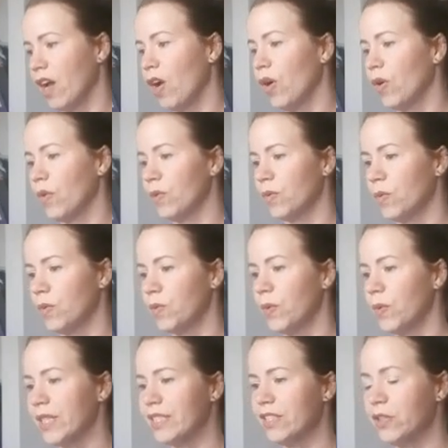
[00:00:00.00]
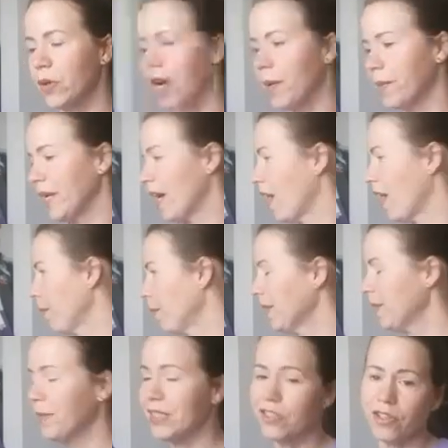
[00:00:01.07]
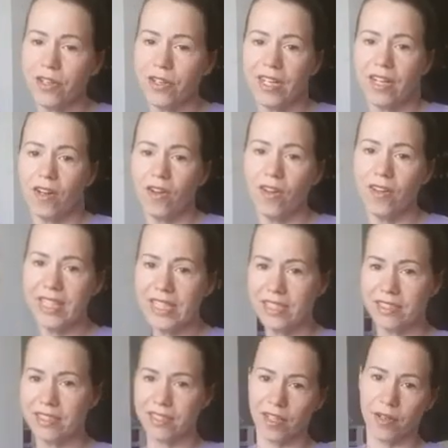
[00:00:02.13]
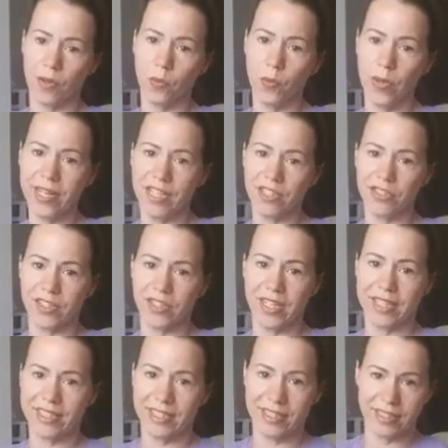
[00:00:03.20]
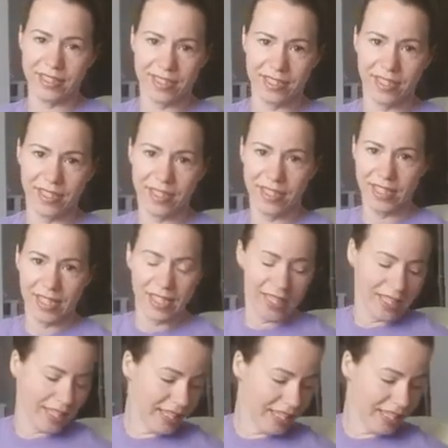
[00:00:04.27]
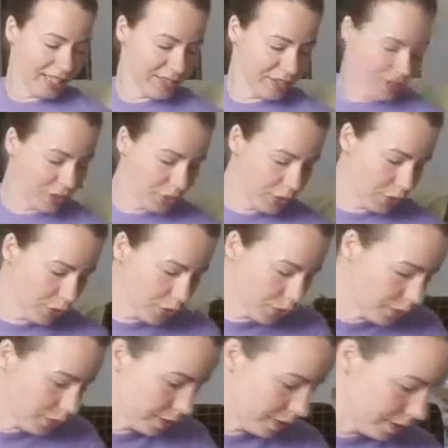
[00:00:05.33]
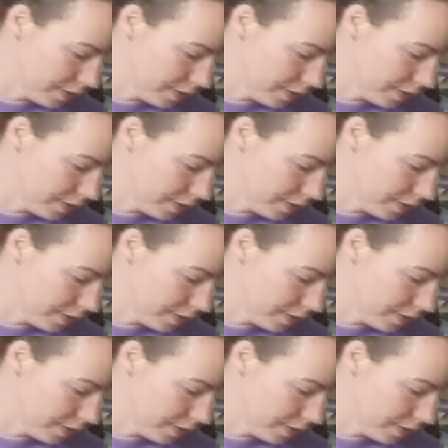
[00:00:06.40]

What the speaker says: oh, what's the new hobby? I'm going to be turning all these wedding dresses into,